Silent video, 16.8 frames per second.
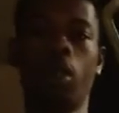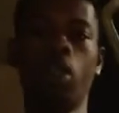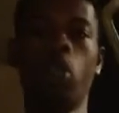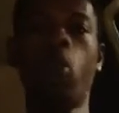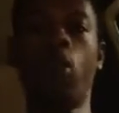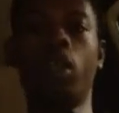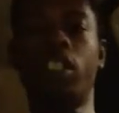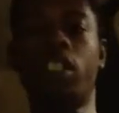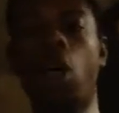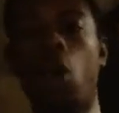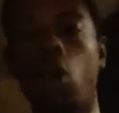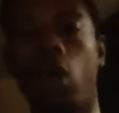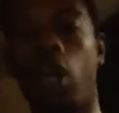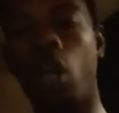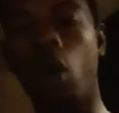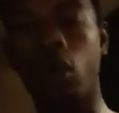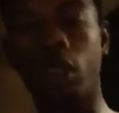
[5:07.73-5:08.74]
You are so
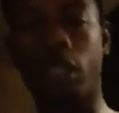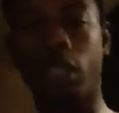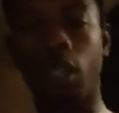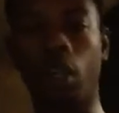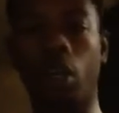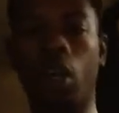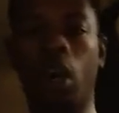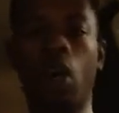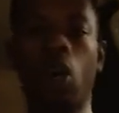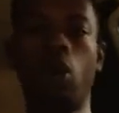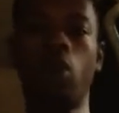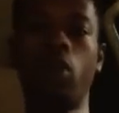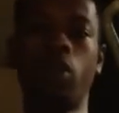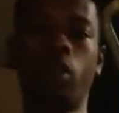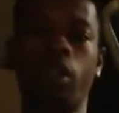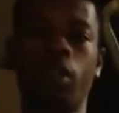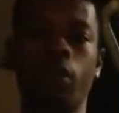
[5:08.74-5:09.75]
close to your
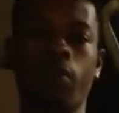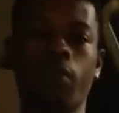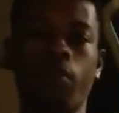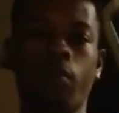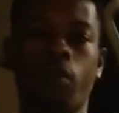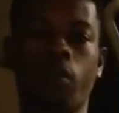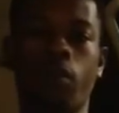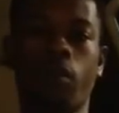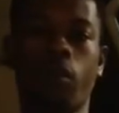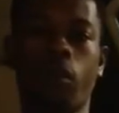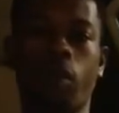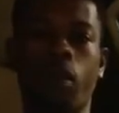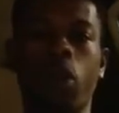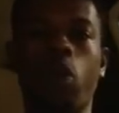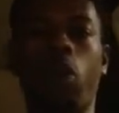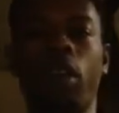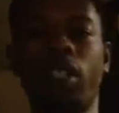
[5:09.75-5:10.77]
goals.
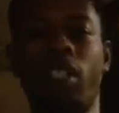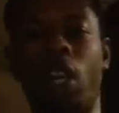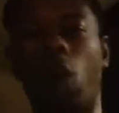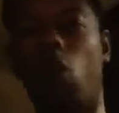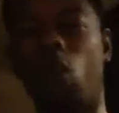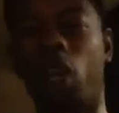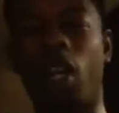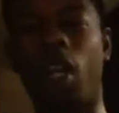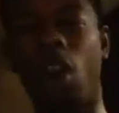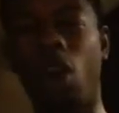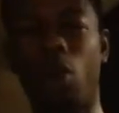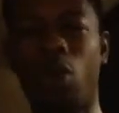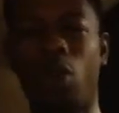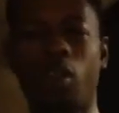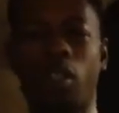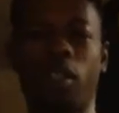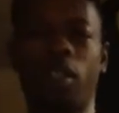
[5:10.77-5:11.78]
You are so
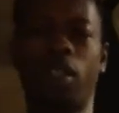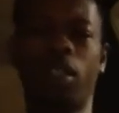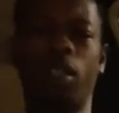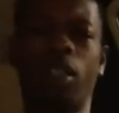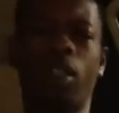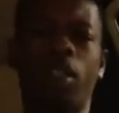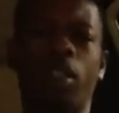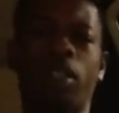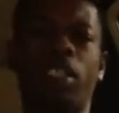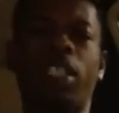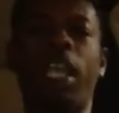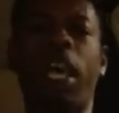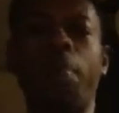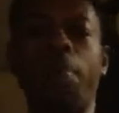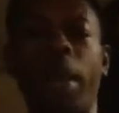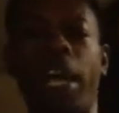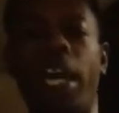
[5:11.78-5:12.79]
close to
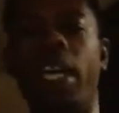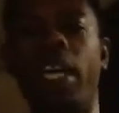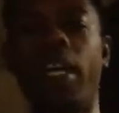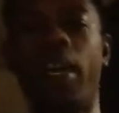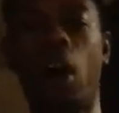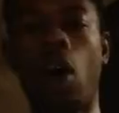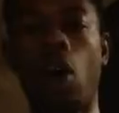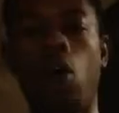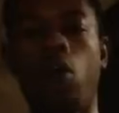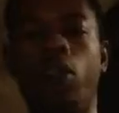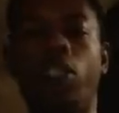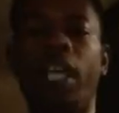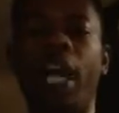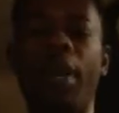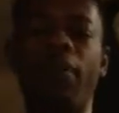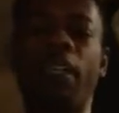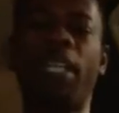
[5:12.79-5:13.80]
that main goal. You
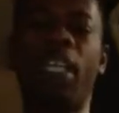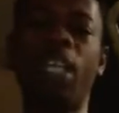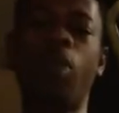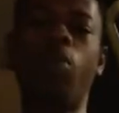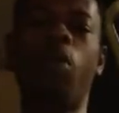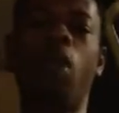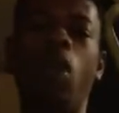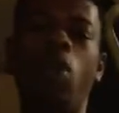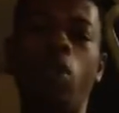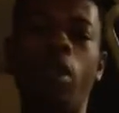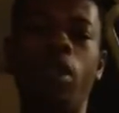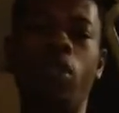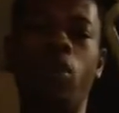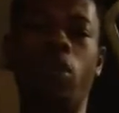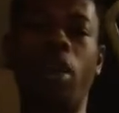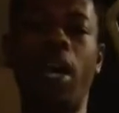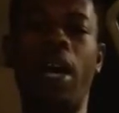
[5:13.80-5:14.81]
just have to keep
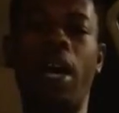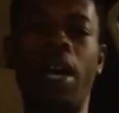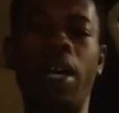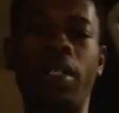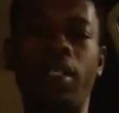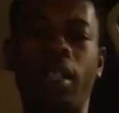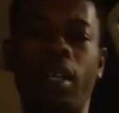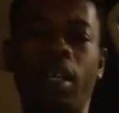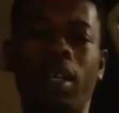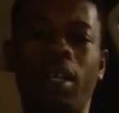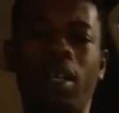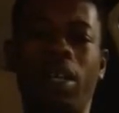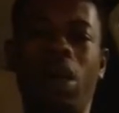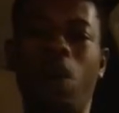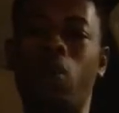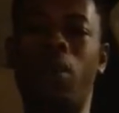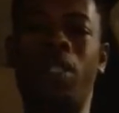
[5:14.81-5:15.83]
going, you guys.
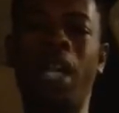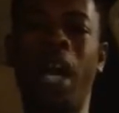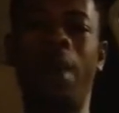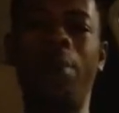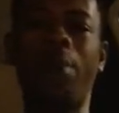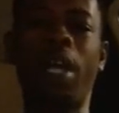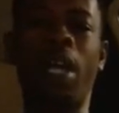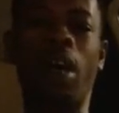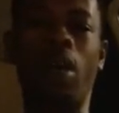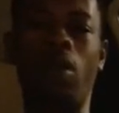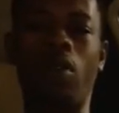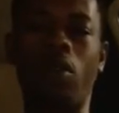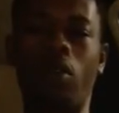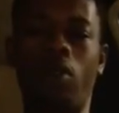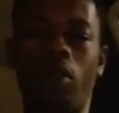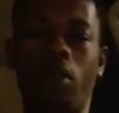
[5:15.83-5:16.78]
Don't stop now.